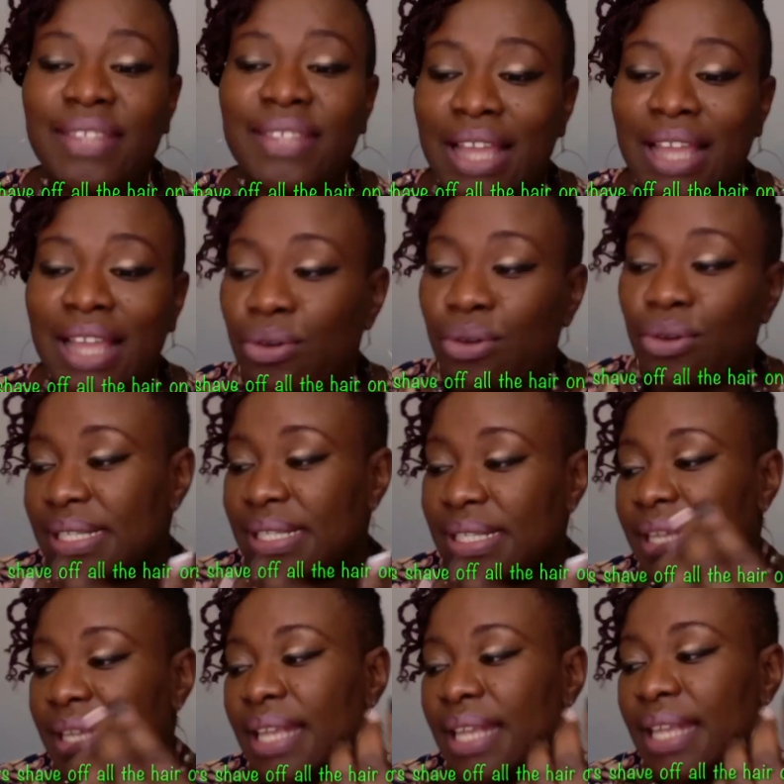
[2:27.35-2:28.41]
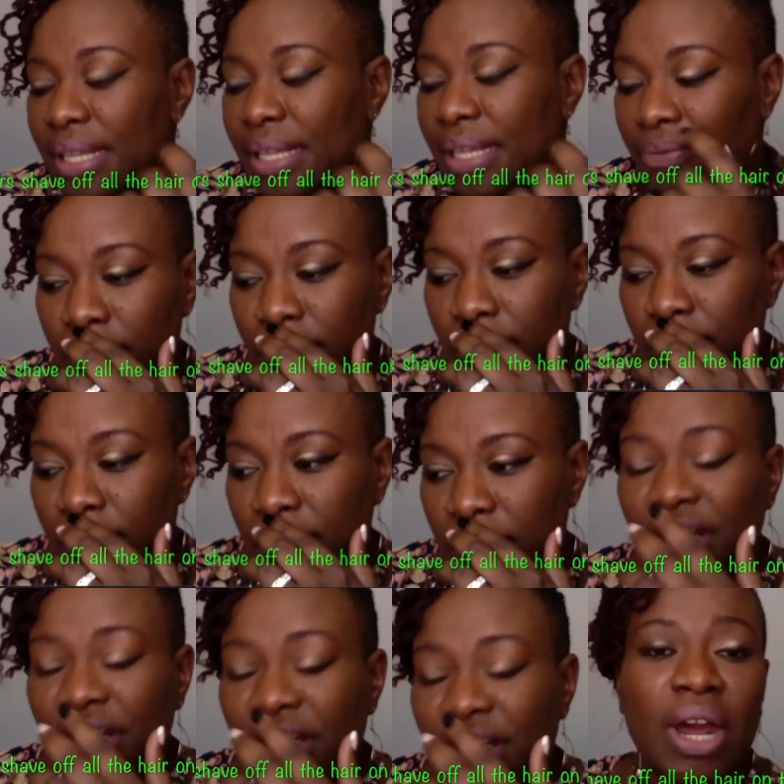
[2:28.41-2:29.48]
that causes excessive
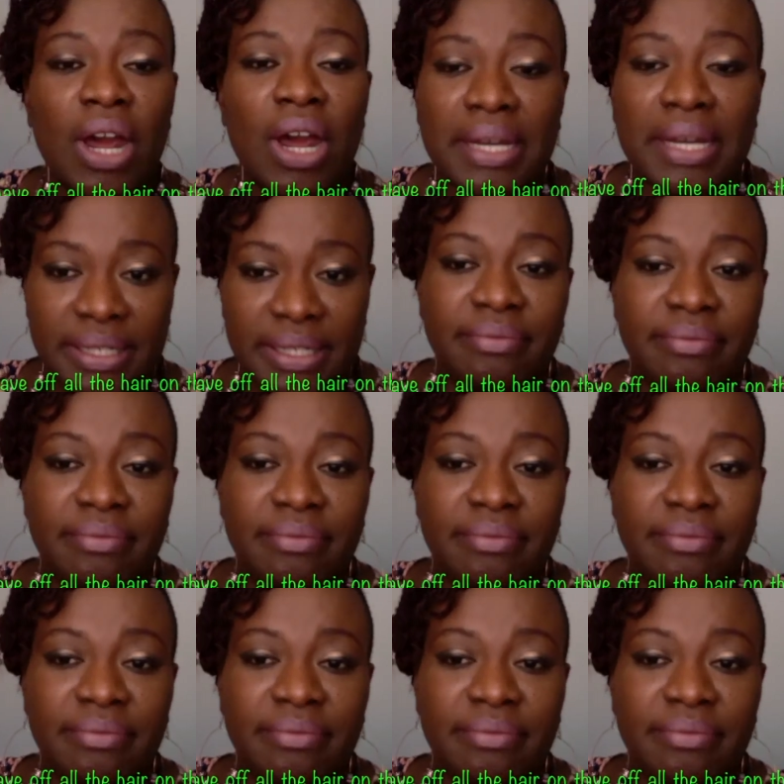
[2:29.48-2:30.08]
drag